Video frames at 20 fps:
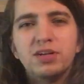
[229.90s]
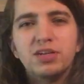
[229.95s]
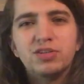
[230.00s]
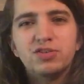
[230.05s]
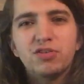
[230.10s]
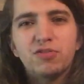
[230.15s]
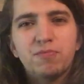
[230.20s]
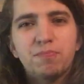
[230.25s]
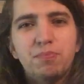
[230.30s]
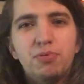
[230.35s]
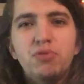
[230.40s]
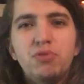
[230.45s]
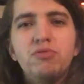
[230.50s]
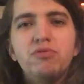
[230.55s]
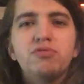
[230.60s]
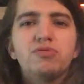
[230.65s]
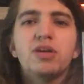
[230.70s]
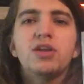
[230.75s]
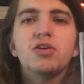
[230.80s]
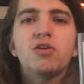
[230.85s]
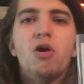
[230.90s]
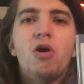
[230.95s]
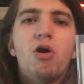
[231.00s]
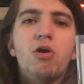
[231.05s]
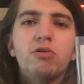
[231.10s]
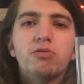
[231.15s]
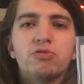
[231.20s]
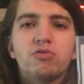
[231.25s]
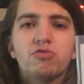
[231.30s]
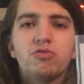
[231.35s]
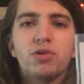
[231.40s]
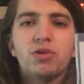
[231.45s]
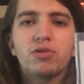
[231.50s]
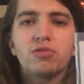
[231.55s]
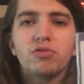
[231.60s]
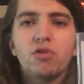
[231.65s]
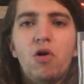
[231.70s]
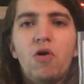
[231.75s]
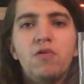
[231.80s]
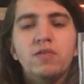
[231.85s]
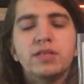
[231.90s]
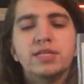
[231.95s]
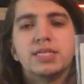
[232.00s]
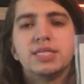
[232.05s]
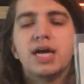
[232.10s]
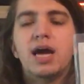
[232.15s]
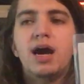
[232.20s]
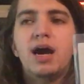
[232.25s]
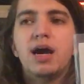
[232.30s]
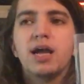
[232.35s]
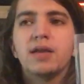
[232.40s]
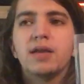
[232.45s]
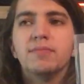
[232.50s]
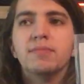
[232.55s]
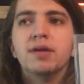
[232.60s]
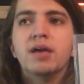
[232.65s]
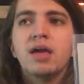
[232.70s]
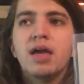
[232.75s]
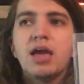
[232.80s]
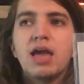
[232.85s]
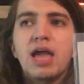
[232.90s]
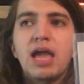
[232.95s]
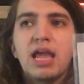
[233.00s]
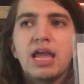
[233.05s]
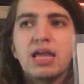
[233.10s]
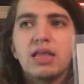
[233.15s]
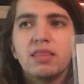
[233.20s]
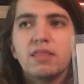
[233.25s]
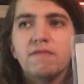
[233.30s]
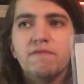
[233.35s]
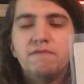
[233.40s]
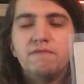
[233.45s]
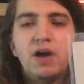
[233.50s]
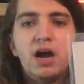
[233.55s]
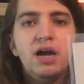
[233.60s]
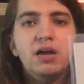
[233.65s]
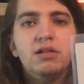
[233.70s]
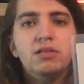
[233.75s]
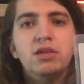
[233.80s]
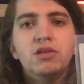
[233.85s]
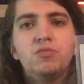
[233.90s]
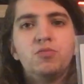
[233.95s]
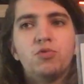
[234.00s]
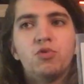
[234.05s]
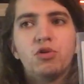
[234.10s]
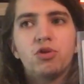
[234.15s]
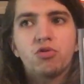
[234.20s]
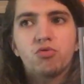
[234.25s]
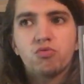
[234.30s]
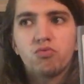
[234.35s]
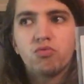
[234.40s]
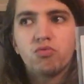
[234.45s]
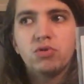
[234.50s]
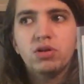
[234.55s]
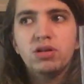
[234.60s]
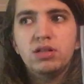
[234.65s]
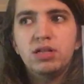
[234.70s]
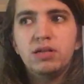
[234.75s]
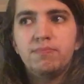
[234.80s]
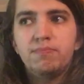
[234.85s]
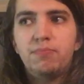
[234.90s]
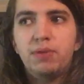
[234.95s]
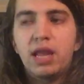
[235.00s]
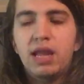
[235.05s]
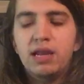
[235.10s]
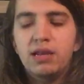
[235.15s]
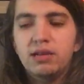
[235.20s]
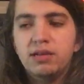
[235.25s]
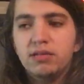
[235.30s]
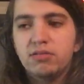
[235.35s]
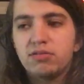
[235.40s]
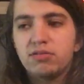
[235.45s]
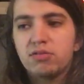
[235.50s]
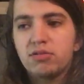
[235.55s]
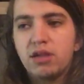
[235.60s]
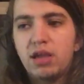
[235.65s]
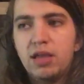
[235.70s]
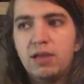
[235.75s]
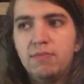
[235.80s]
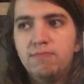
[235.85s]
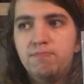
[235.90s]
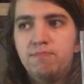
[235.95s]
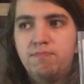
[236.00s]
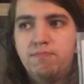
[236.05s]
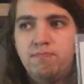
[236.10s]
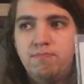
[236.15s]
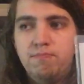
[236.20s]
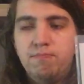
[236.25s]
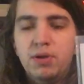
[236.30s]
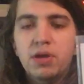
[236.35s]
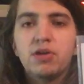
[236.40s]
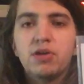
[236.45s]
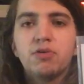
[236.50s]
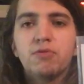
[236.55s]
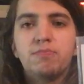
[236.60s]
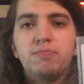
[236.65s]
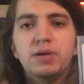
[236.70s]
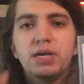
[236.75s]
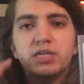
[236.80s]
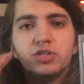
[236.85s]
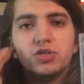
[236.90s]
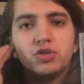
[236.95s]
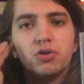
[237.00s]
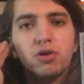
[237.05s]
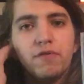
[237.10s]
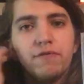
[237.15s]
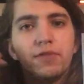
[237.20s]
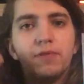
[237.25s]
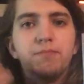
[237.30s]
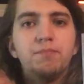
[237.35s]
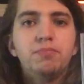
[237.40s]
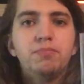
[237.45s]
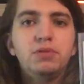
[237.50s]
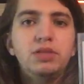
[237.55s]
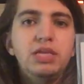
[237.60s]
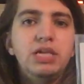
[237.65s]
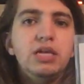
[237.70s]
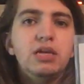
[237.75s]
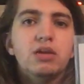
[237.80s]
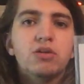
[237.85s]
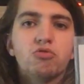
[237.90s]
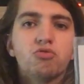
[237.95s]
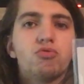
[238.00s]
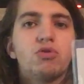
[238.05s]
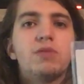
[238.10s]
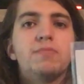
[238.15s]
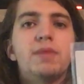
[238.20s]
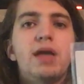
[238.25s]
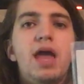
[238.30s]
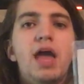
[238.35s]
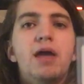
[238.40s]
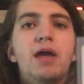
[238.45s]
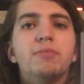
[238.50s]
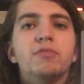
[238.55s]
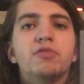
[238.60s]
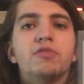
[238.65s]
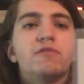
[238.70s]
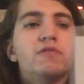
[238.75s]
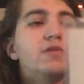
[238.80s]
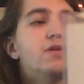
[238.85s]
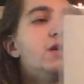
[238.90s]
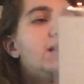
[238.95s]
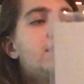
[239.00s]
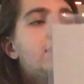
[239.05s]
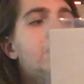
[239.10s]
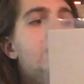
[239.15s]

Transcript: but it just pulls at your heartstrings all the time. And the violin work really paints a bigger picture of the bleak, grim atmosphere I